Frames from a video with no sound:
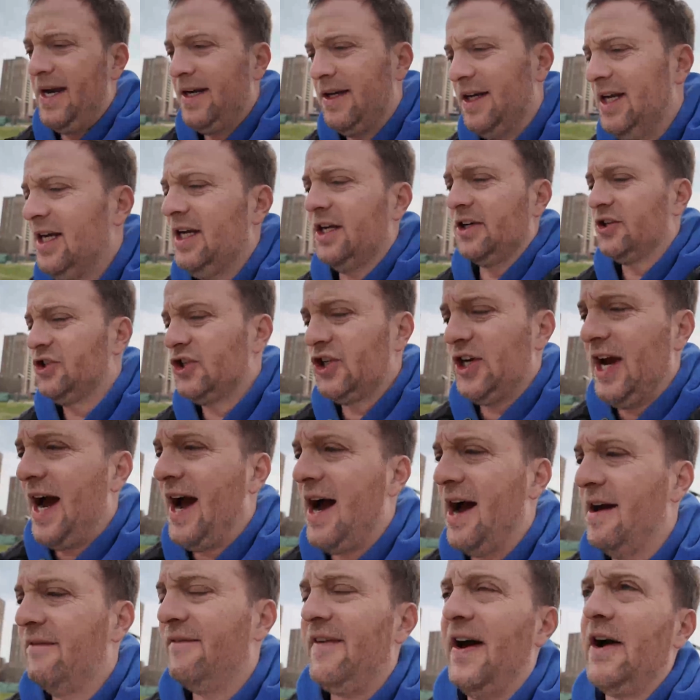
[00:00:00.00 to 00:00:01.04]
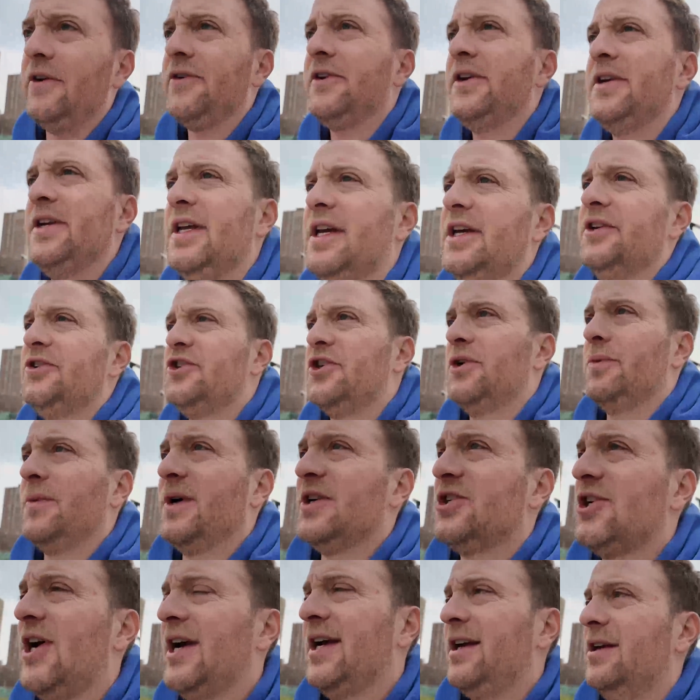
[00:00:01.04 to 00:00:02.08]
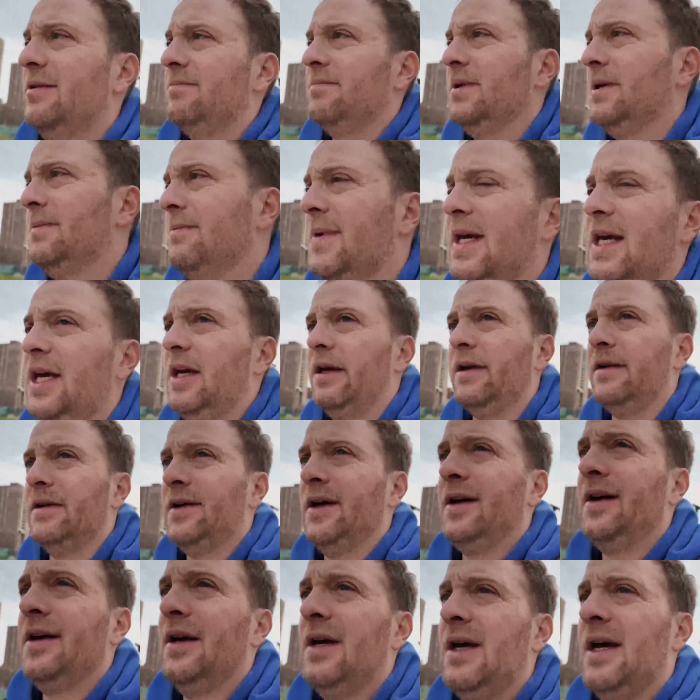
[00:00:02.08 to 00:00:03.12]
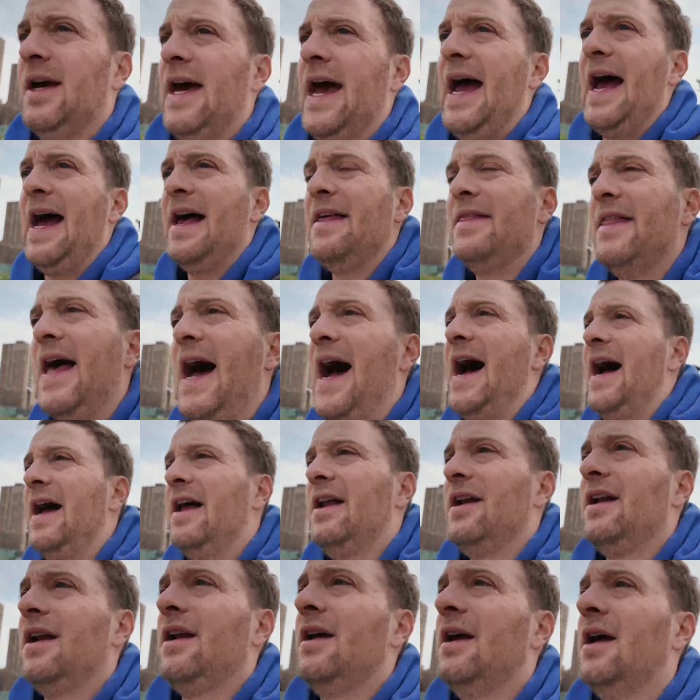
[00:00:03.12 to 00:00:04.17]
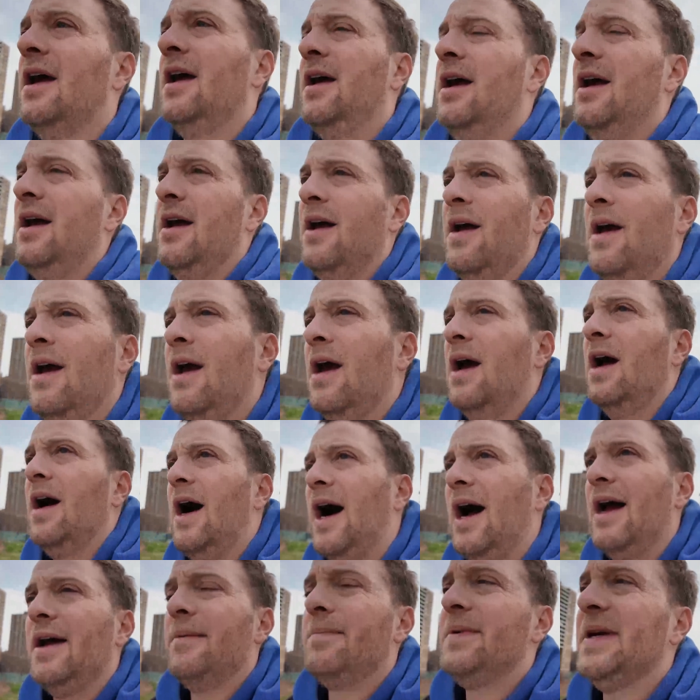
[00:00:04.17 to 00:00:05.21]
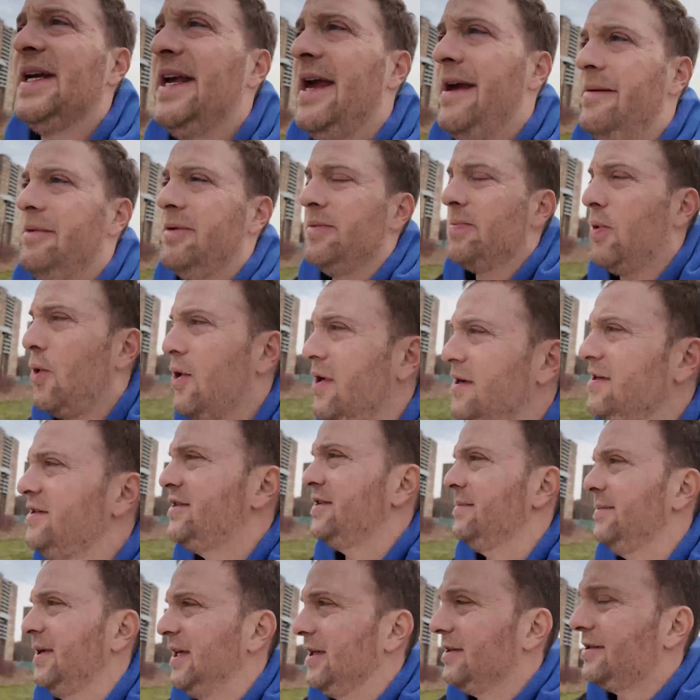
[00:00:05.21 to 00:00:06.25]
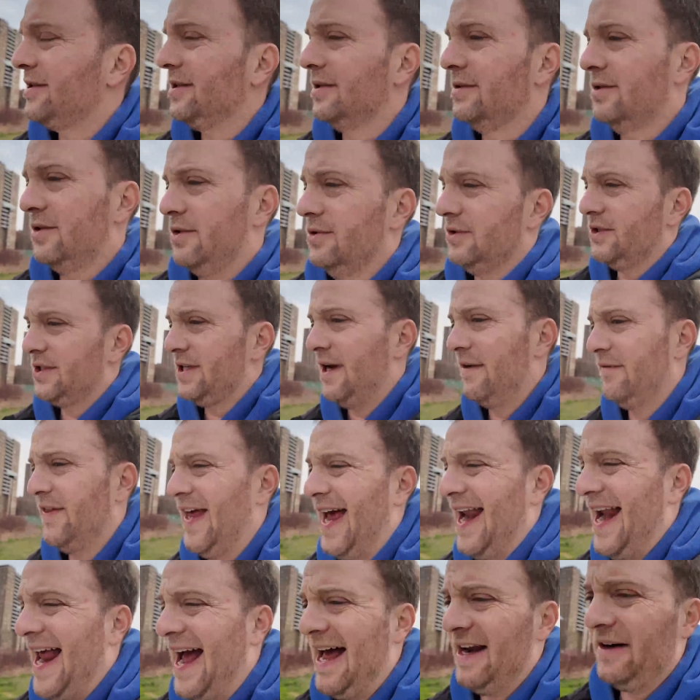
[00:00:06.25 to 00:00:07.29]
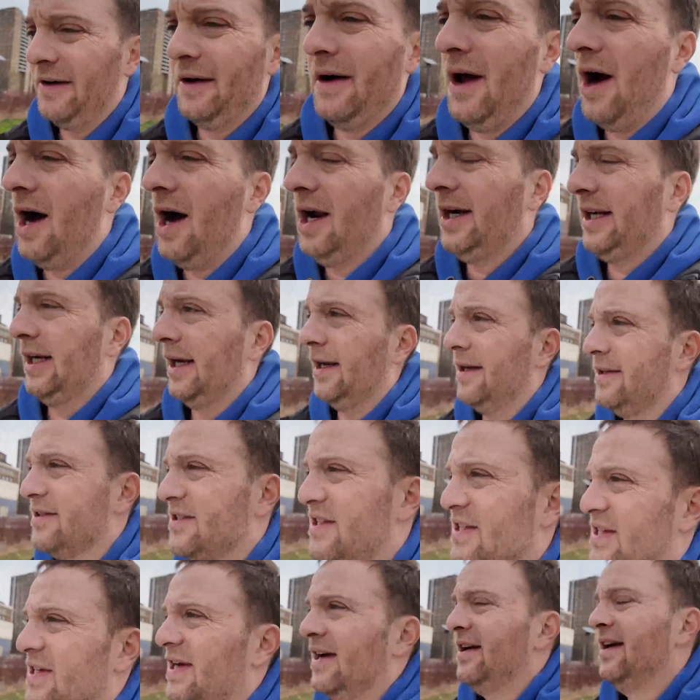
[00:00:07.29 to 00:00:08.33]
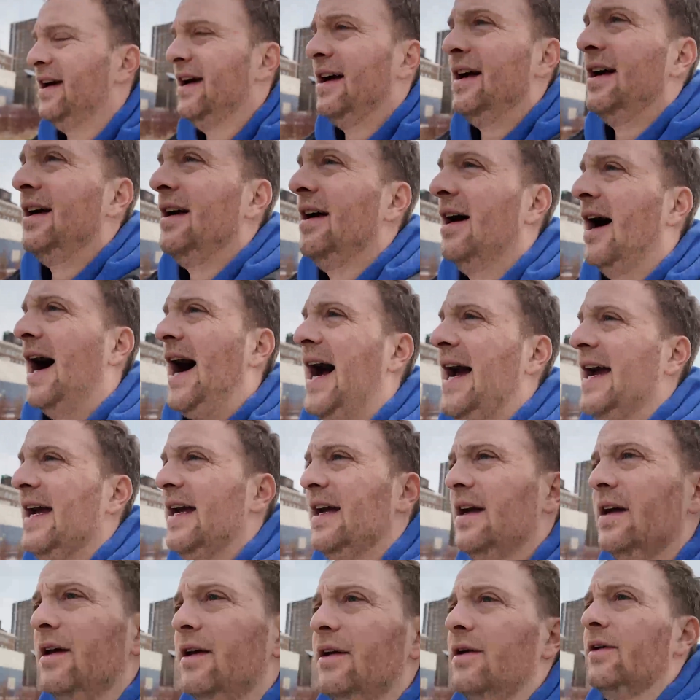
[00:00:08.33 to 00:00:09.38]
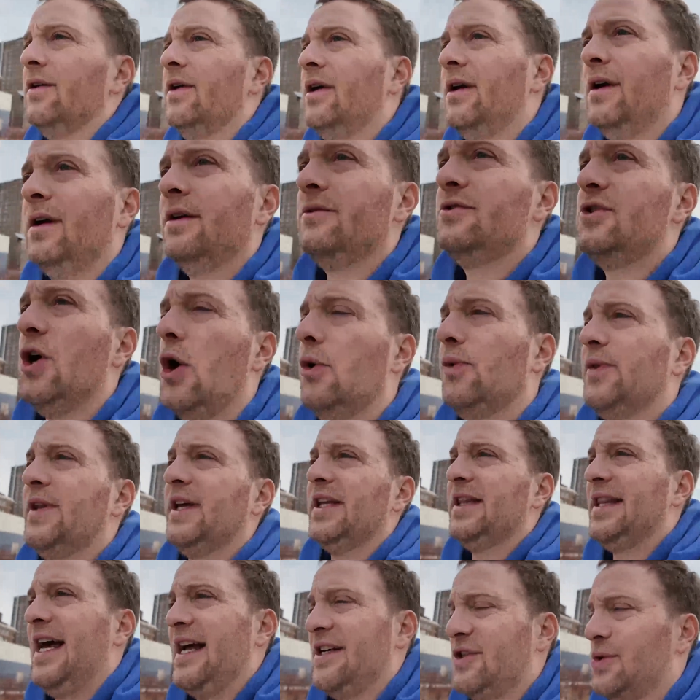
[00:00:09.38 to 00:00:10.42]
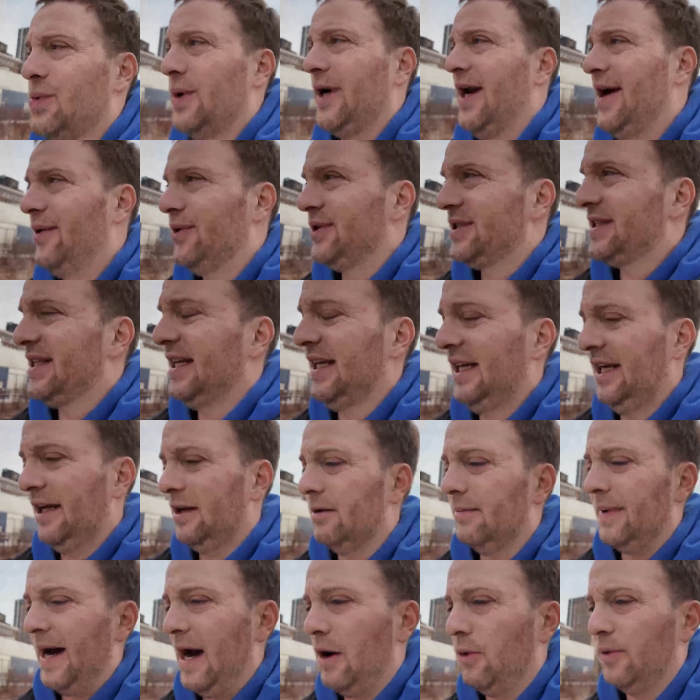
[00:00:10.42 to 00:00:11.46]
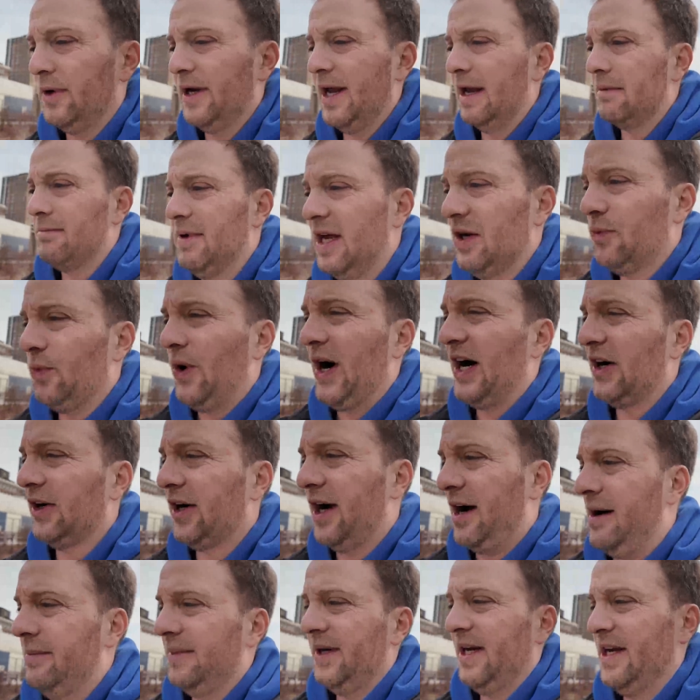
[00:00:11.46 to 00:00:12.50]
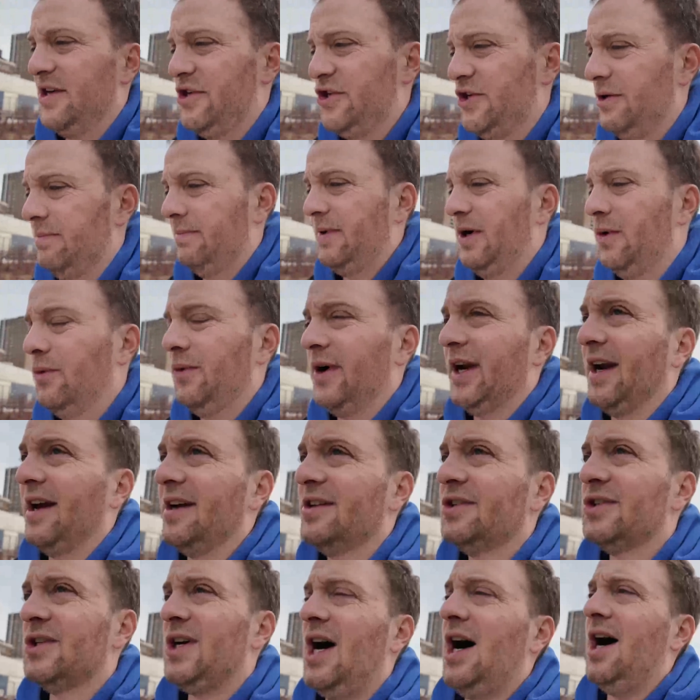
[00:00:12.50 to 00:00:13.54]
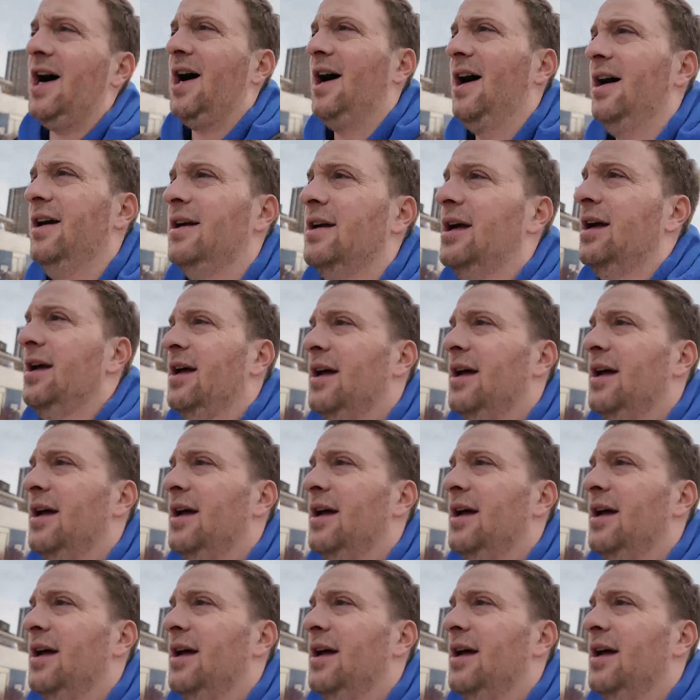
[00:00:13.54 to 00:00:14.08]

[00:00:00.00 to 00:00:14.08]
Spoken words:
my niche. Yeah, I found a niche in which I could be me. And that it became important to me to do stuff that had an audience. I don't think that's what I was thinking about when I made Wild Combination, but when I saw